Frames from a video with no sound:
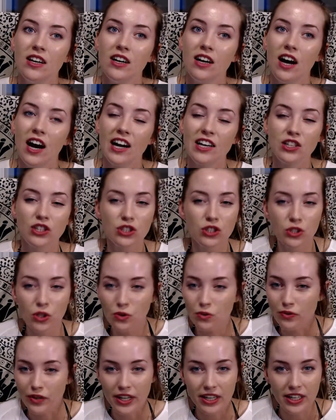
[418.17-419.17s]
I just
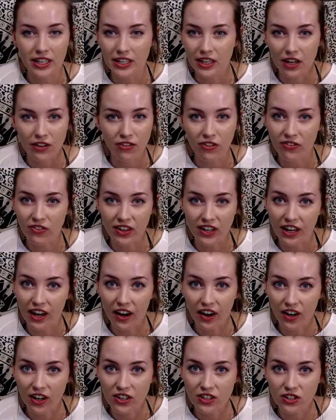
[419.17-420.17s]
don't like enough of the
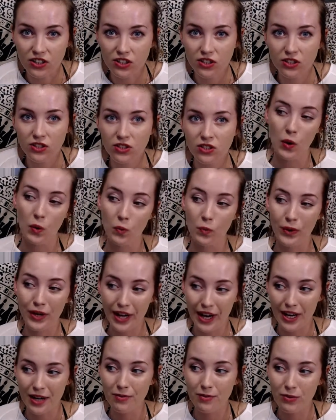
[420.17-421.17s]
characters. What I'm